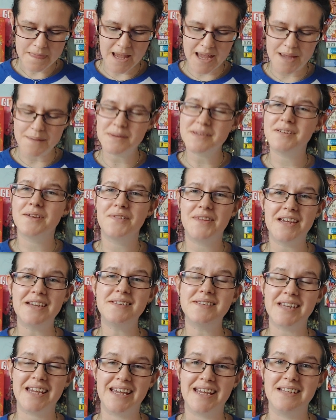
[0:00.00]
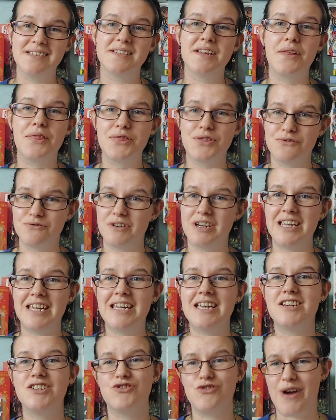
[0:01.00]
So this is
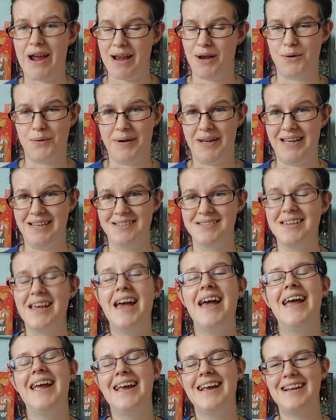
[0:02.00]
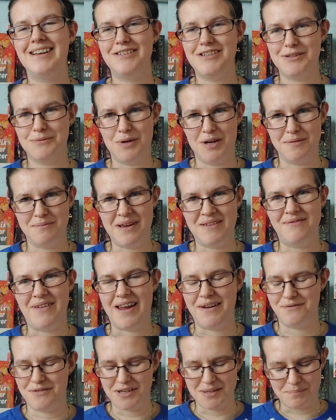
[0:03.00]
three drag queens, including one of my
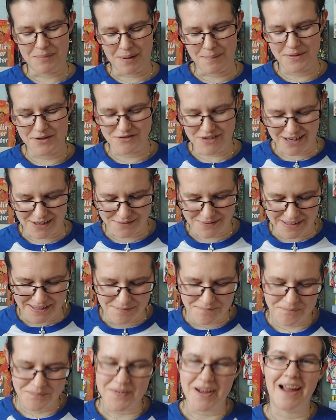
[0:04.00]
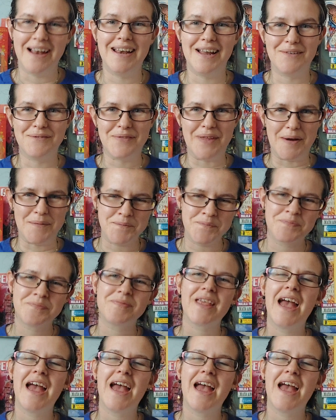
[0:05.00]
favourites, Bob the Drag Queen. I love them.